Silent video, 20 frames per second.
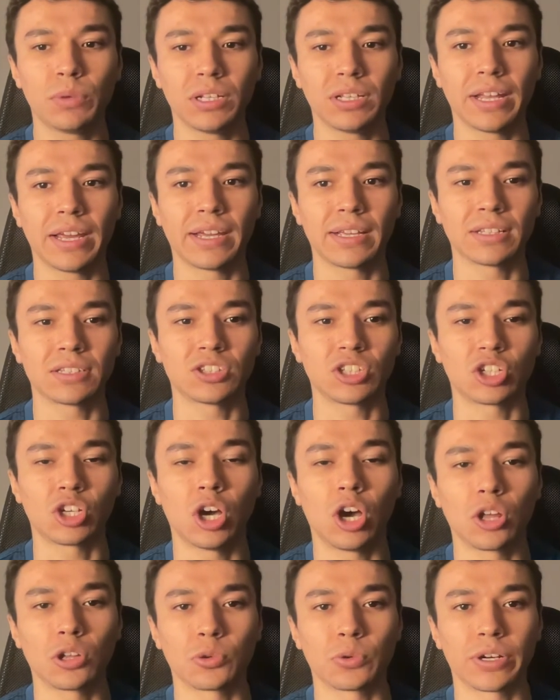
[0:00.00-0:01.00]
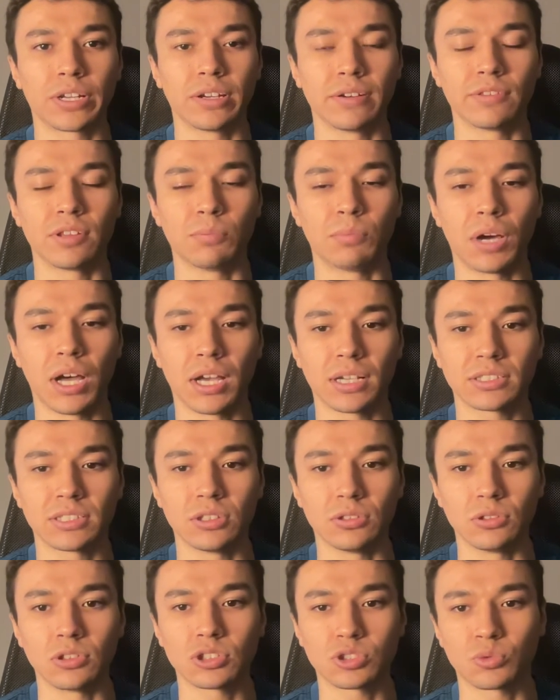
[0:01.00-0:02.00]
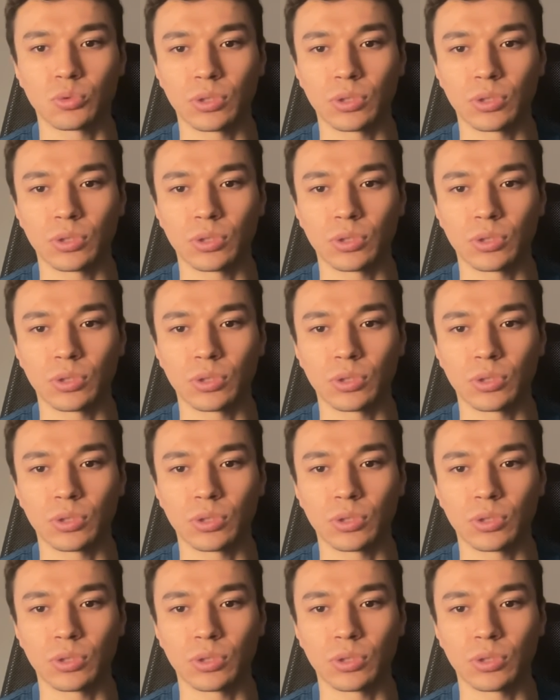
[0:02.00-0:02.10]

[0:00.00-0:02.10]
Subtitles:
but like the coloring of the box. It looks